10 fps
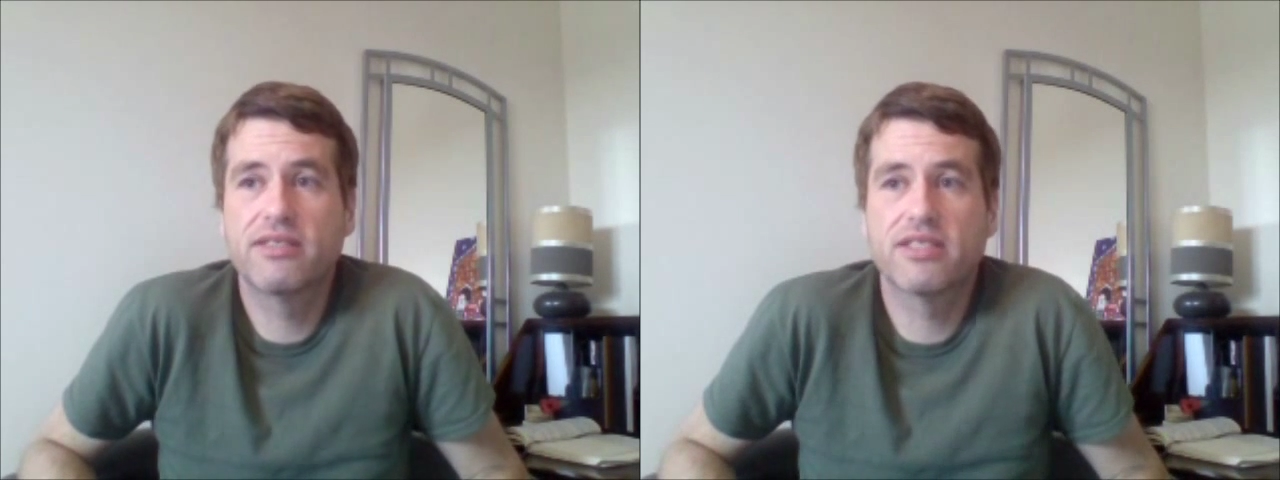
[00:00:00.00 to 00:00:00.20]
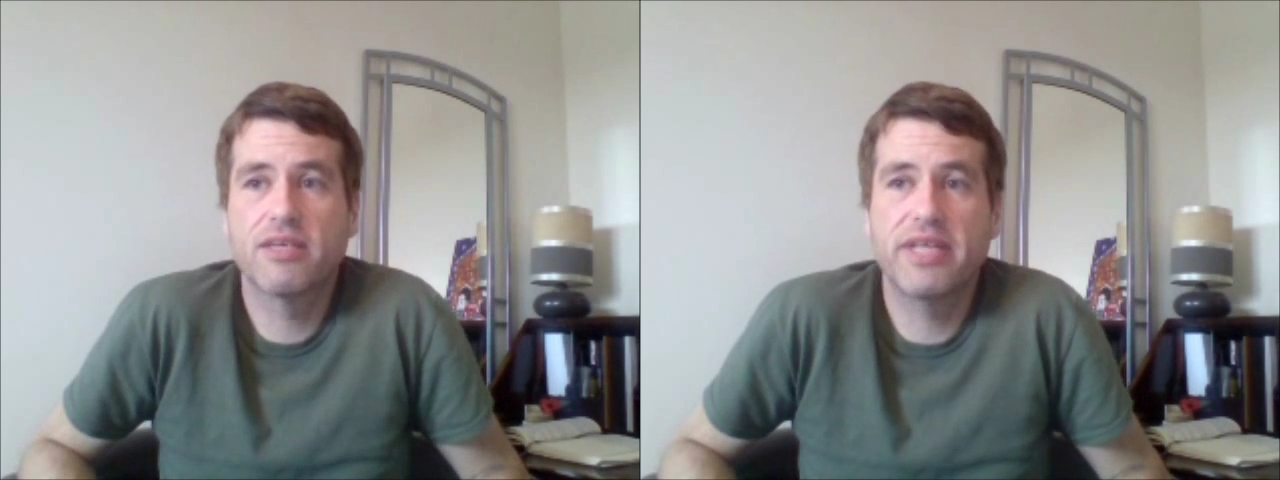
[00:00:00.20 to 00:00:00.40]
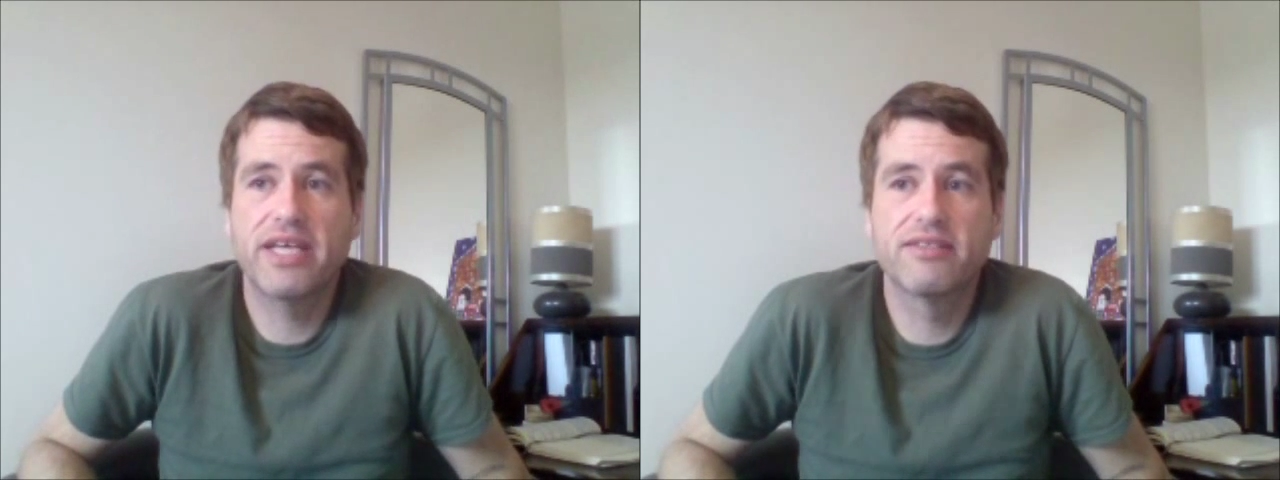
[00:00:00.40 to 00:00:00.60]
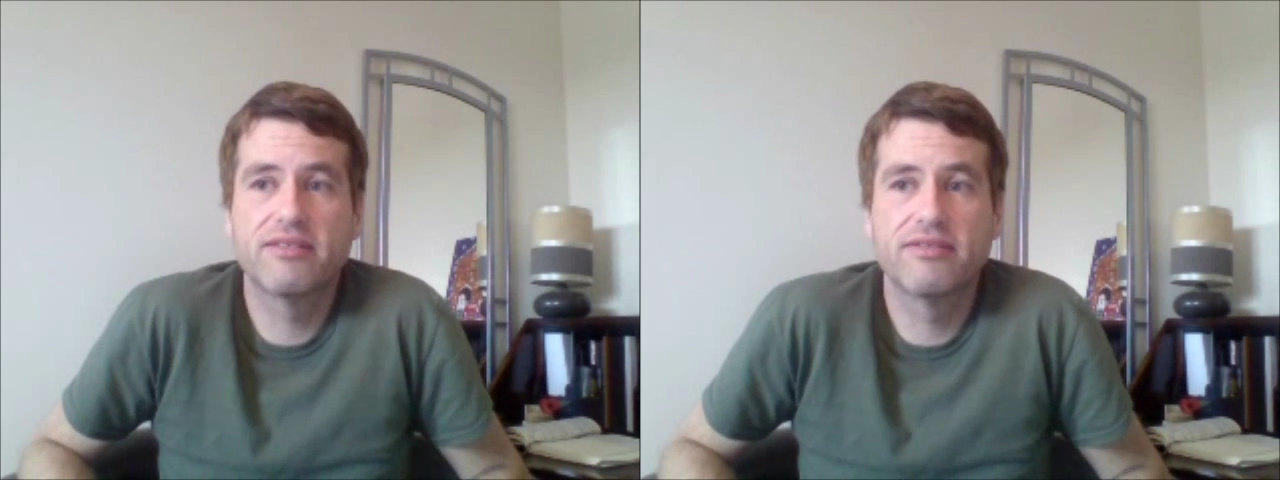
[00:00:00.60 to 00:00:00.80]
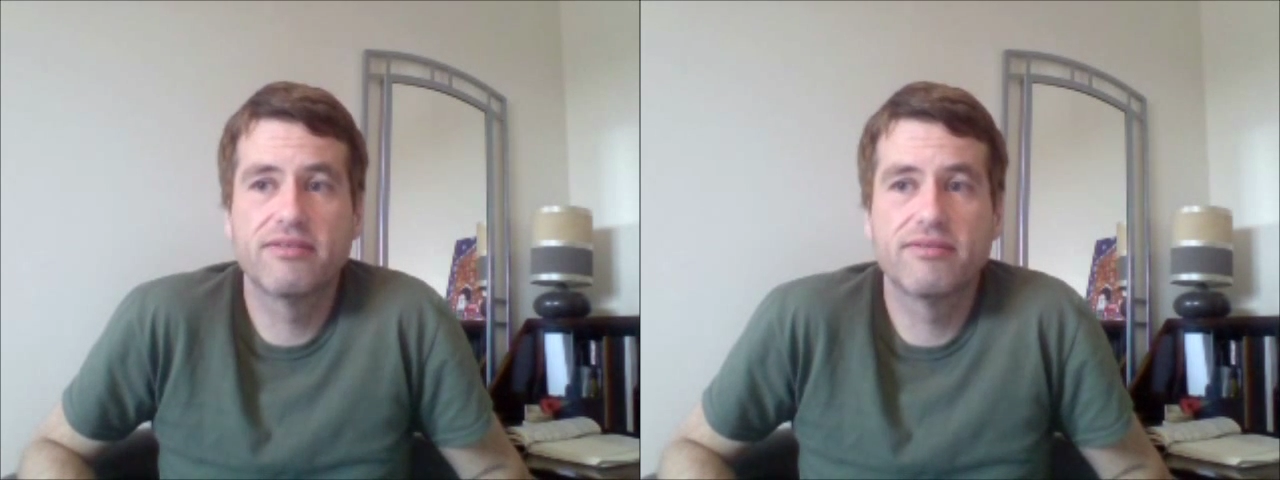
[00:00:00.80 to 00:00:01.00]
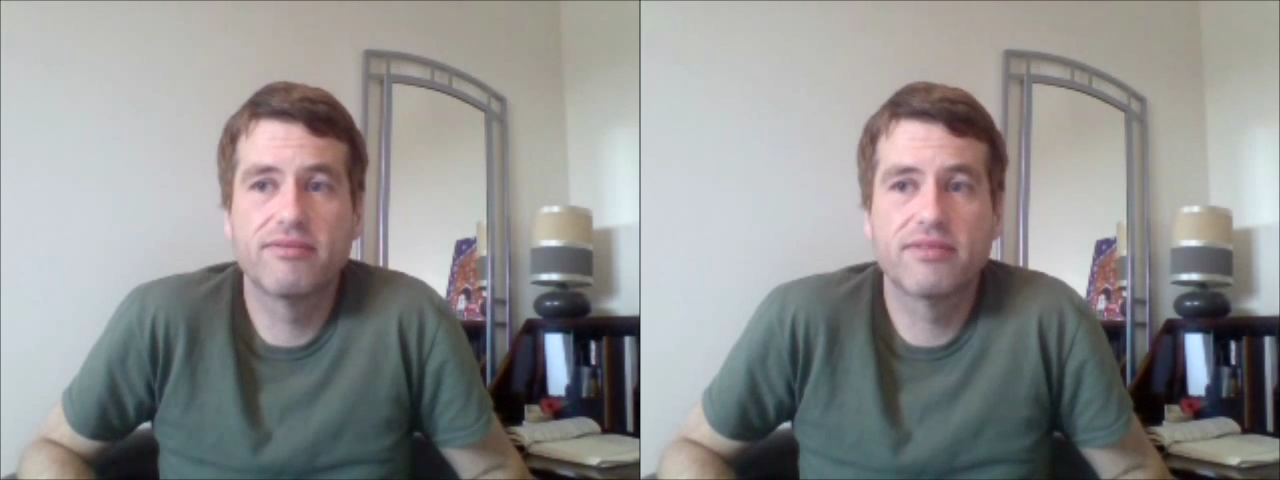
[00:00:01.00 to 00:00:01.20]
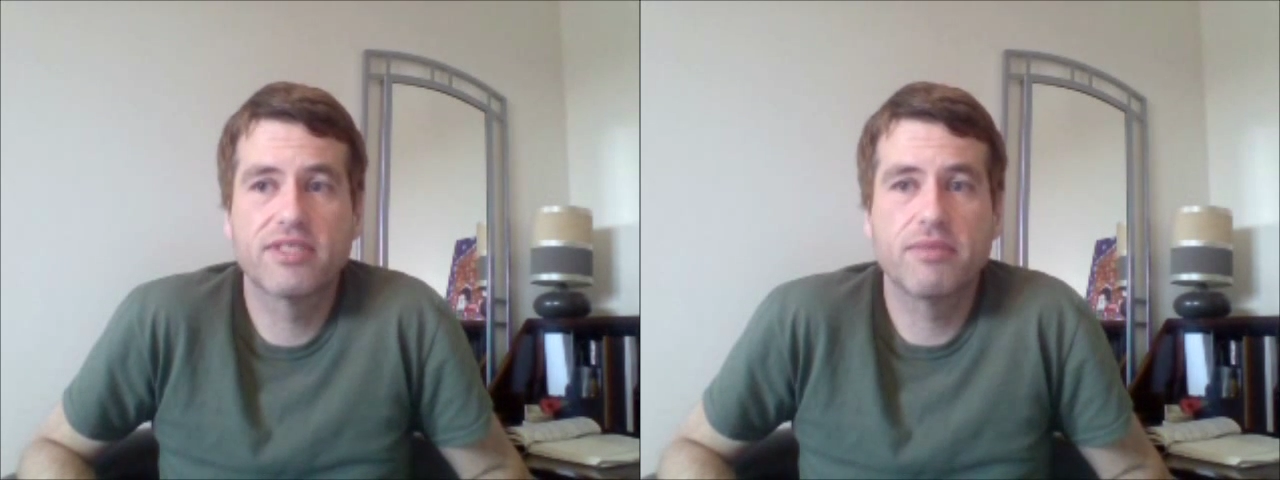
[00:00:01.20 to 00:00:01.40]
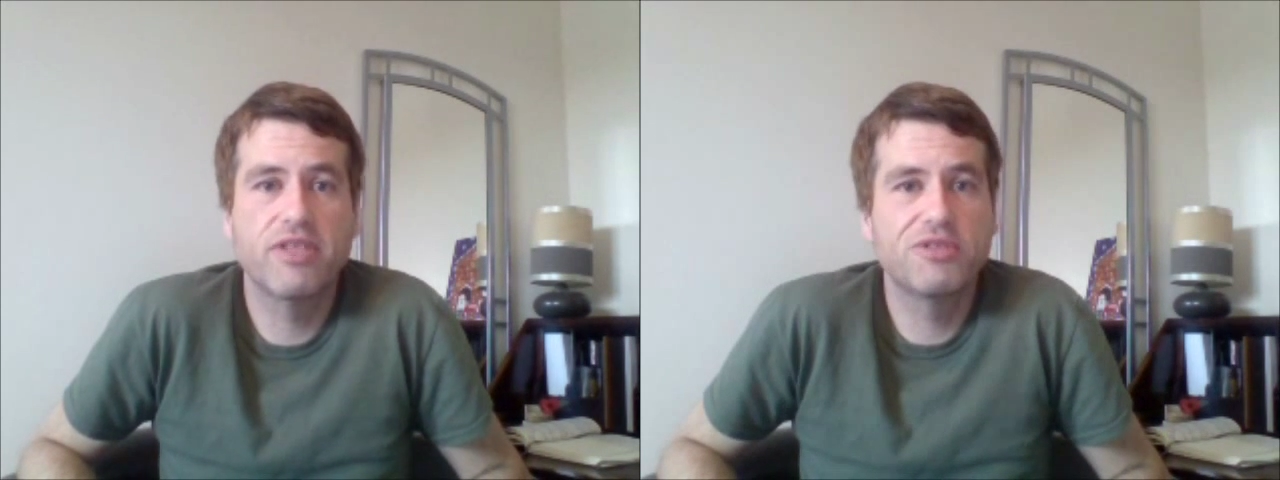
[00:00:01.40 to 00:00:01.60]
Some
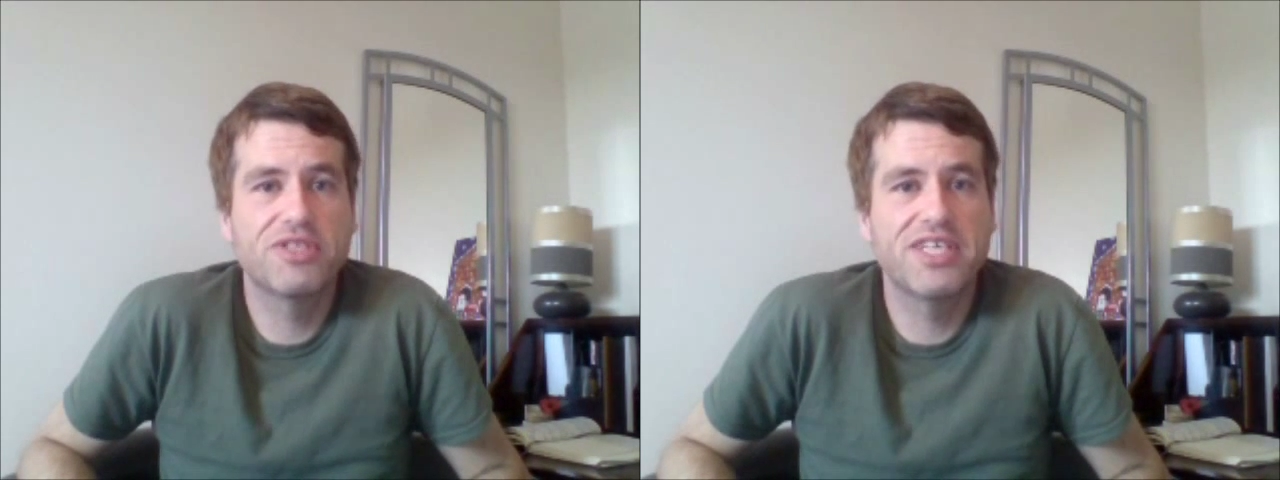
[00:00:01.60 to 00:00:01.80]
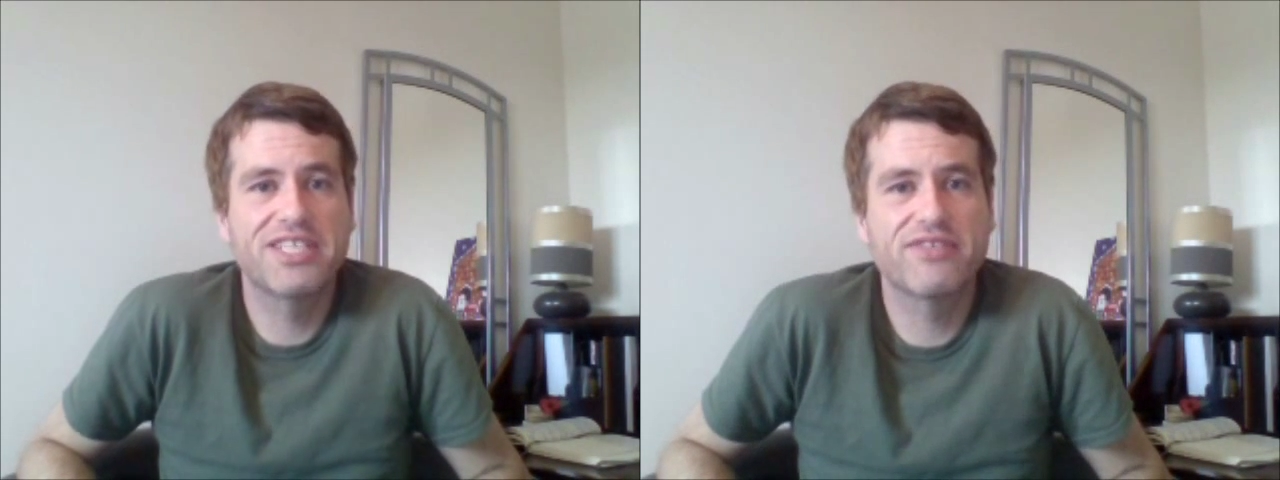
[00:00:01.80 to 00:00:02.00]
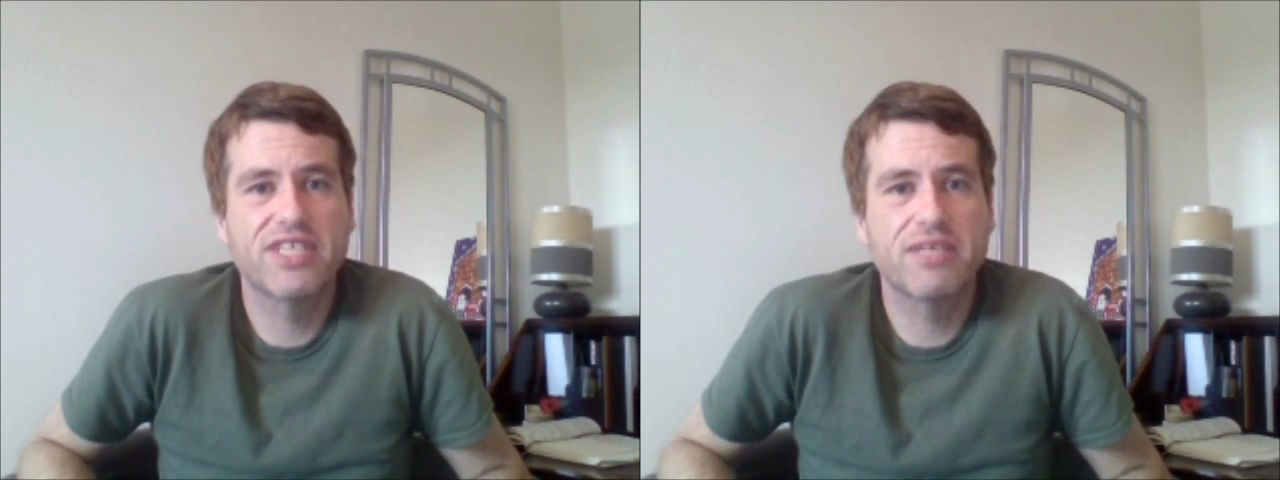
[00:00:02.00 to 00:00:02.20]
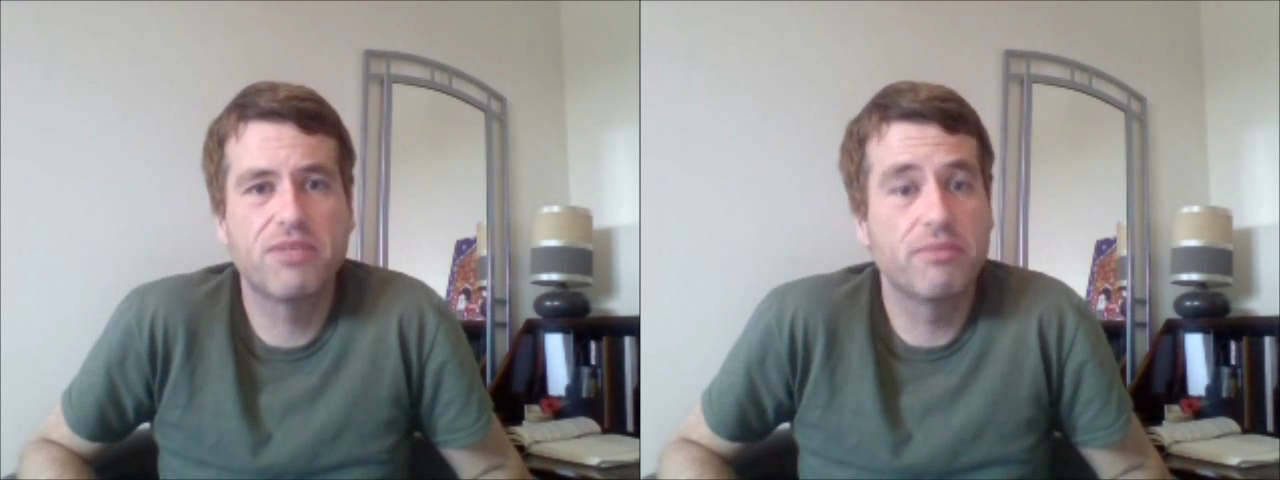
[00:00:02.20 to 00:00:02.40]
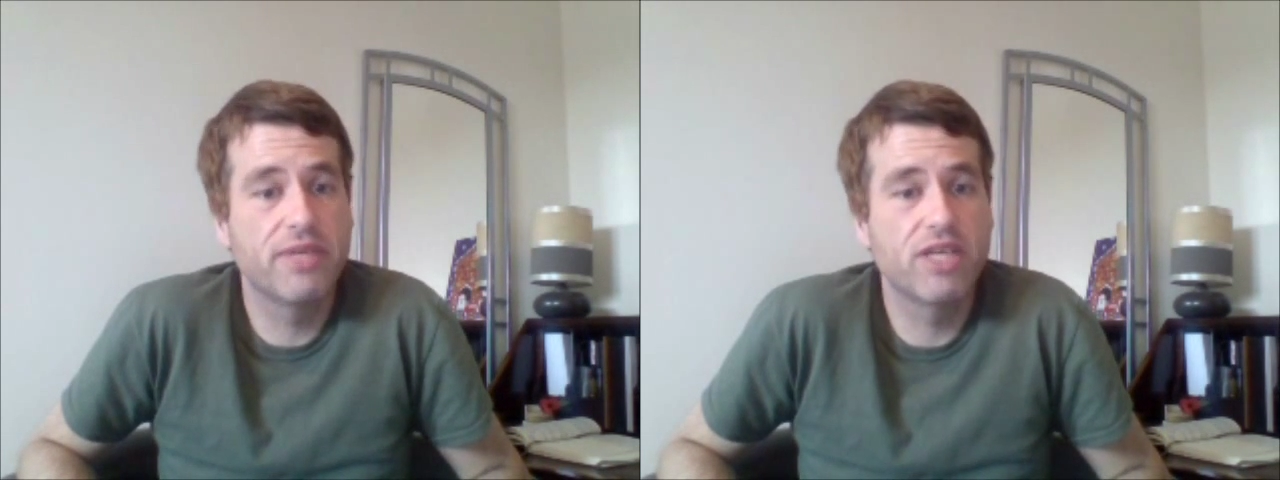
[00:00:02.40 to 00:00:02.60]
of those things I've said might be